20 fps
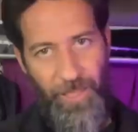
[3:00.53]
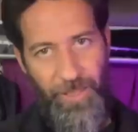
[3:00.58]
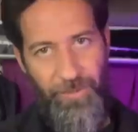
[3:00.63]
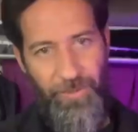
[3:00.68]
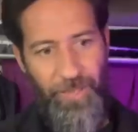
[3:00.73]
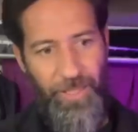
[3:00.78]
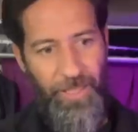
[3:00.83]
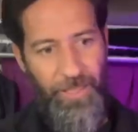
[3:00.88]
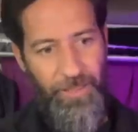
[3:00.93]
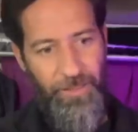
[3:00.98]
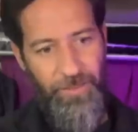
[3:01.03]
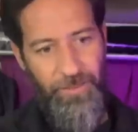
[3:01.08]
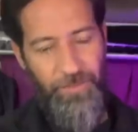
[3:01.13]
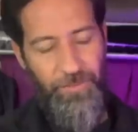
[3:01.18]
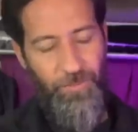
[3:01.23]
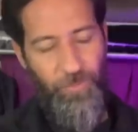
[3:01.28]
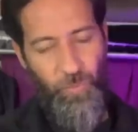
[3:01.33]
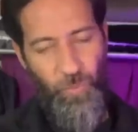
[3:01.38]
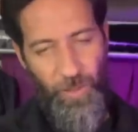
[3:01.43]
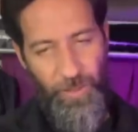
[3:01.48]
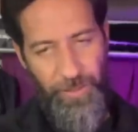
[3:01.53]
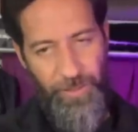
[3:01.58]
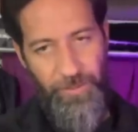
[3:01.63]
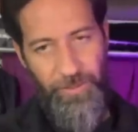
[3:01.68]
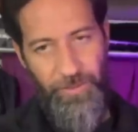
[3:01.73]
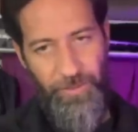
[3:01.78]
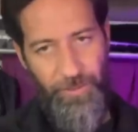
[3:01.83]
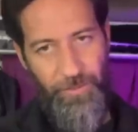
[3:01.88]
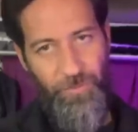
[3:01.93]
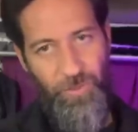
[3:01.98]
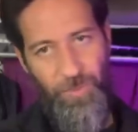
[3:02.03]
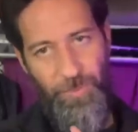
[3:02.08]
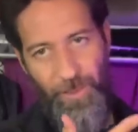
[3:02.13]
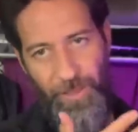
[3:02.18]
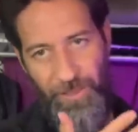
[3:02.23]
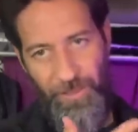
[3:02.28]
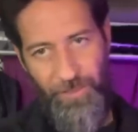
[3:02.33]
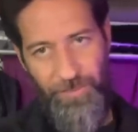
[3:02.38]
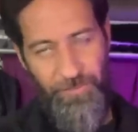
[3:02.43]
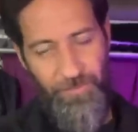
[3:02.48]
that. One,
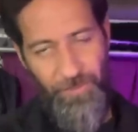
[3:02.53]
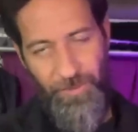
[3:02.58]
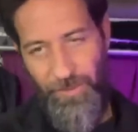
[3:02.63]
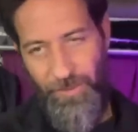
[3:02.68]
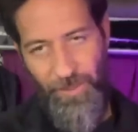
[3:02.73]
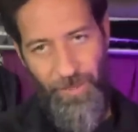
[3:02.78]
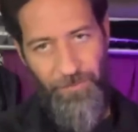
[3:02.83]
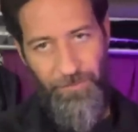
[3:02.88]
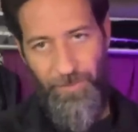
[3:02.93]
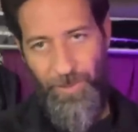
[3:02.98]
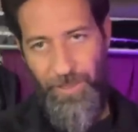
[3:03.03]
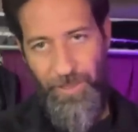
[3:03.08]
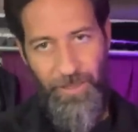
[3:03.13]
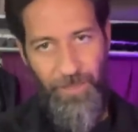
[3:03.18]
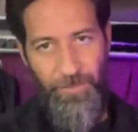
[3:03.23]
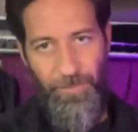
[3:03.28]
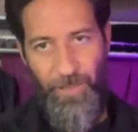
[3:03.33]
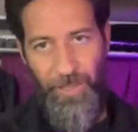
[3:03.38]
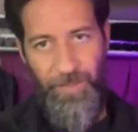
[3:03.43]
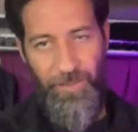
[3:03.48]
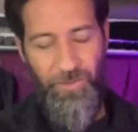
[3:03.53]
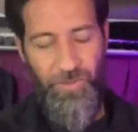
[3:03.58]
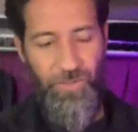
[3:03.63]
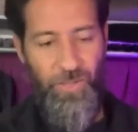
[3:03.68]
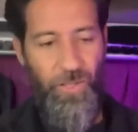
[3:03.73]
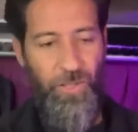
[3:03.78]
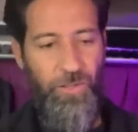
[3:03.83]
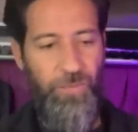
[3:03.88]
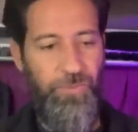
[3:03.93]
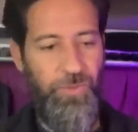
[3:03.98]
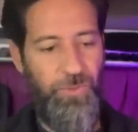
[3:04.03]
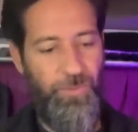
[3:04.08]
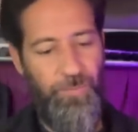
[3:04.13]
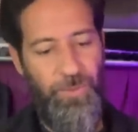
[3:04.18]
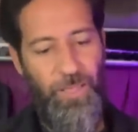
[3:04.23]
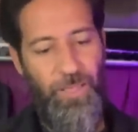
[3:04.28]
spending enough money on buying stoves.